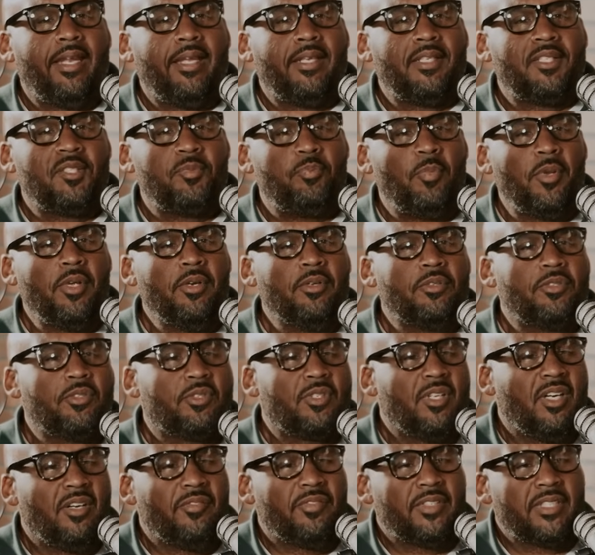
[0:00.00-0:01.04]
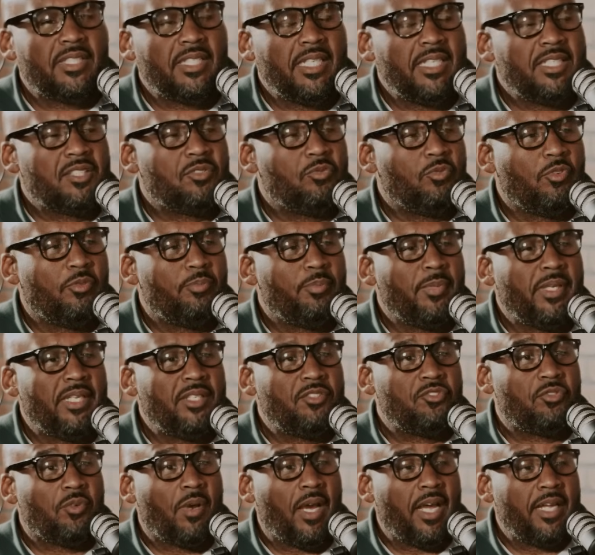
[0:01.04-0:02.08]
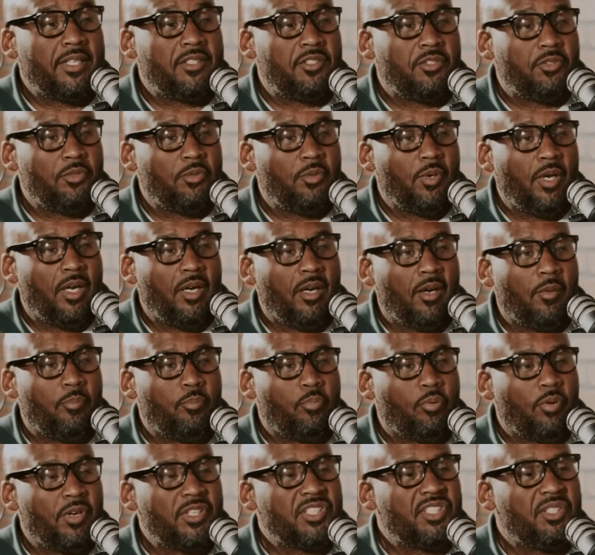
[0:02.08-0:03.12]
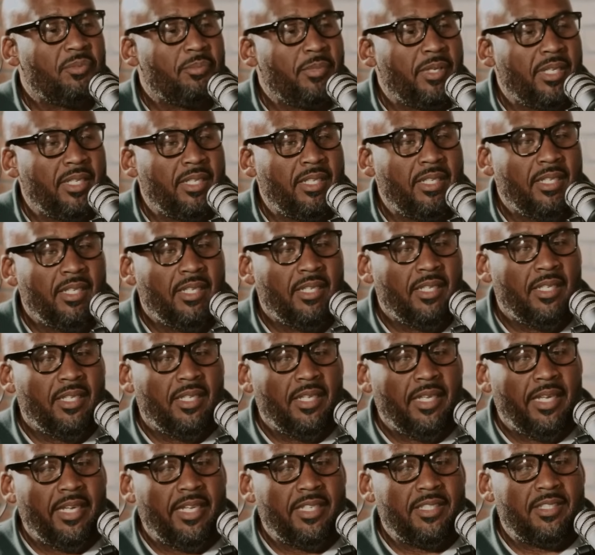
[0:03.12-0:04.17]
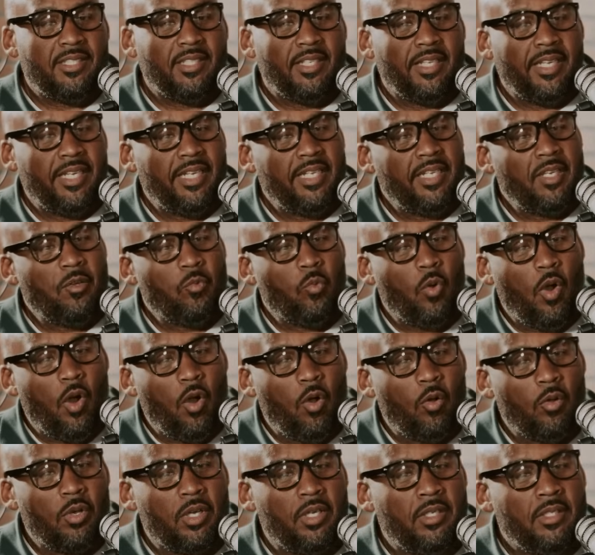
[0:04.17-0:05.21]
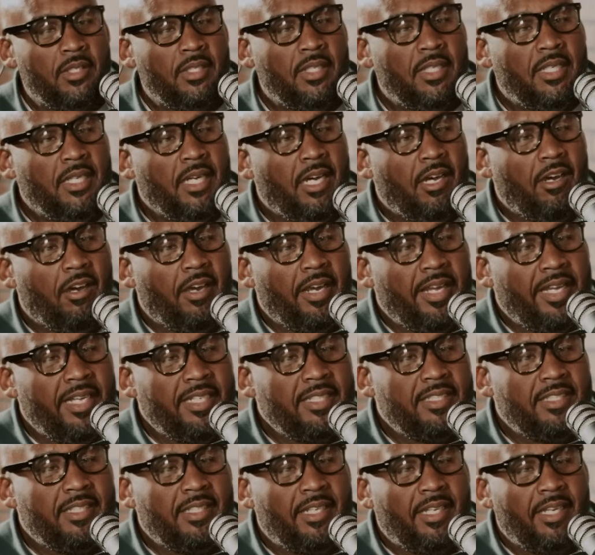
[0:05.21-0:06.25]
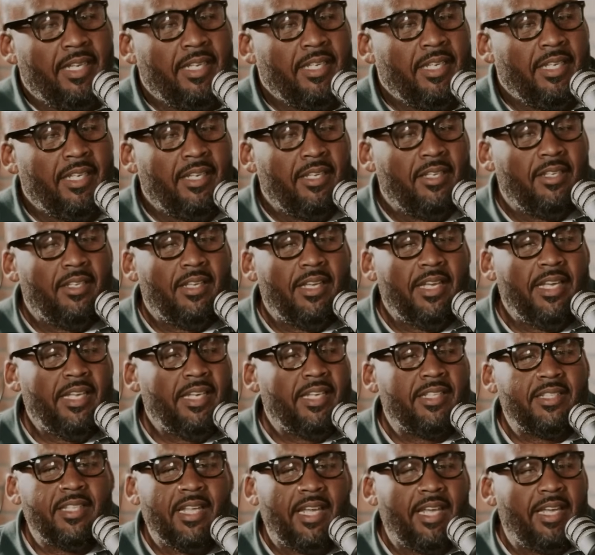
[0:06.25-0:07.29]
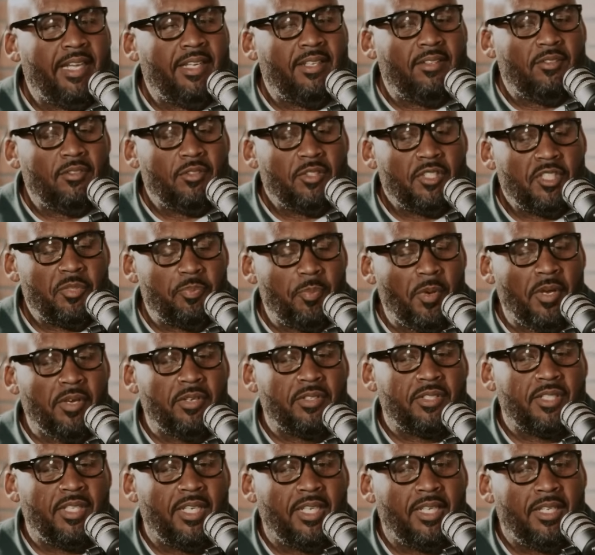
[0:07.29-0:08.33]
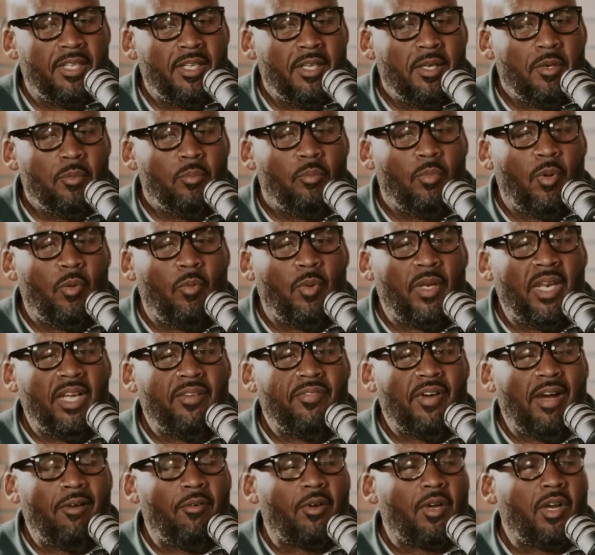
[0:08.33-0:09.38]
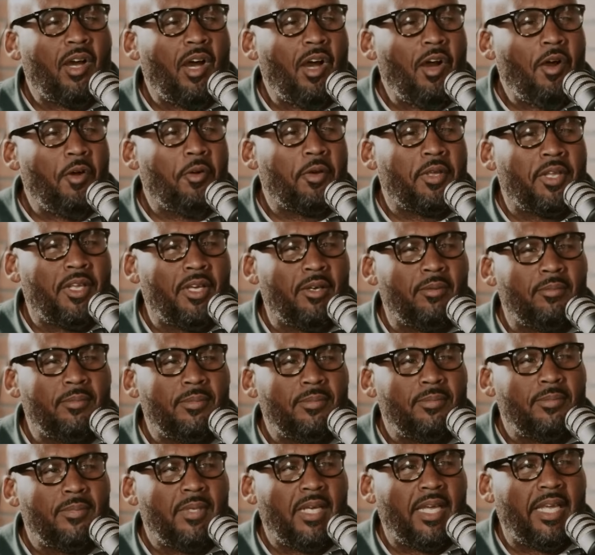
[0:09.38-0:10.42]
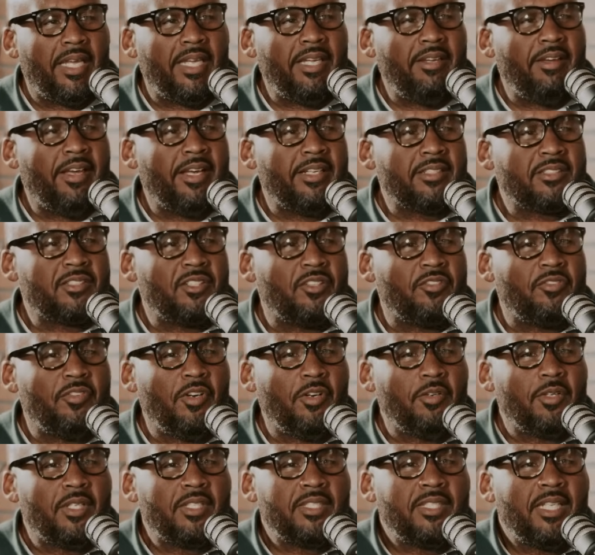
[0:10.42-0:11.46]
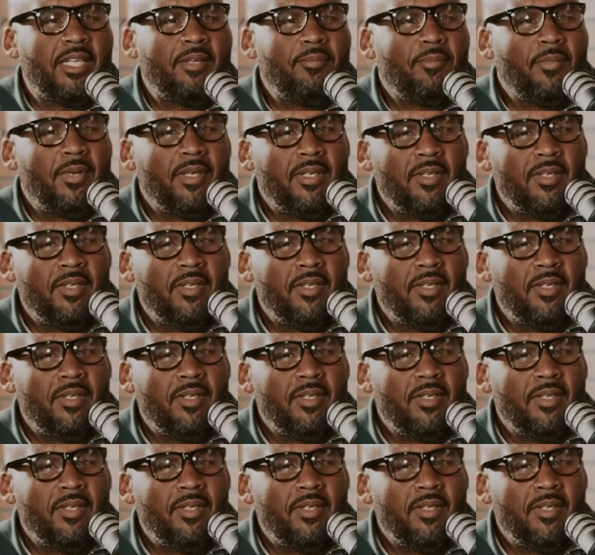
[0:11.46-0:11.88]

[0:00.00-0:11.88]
a spiritual conversation with me trying to pressure me into any walk or into anything spiritually. But whenever I would call him and he answered the phone, I said,